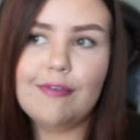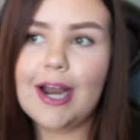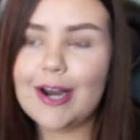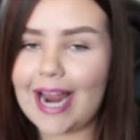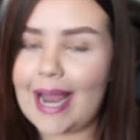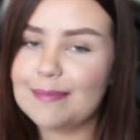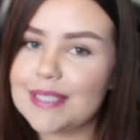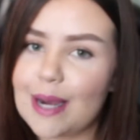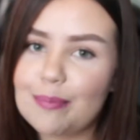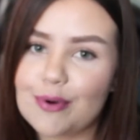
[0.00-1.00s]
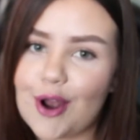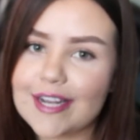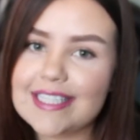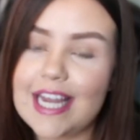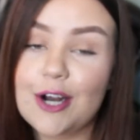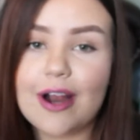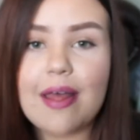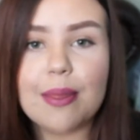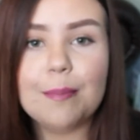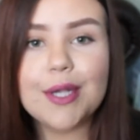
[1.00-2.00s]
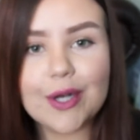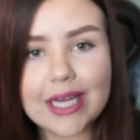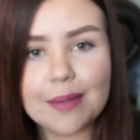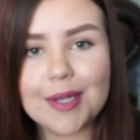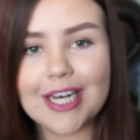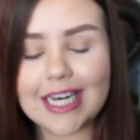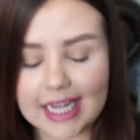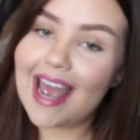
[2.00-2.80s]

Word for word: very hyped up products here in the beauty community.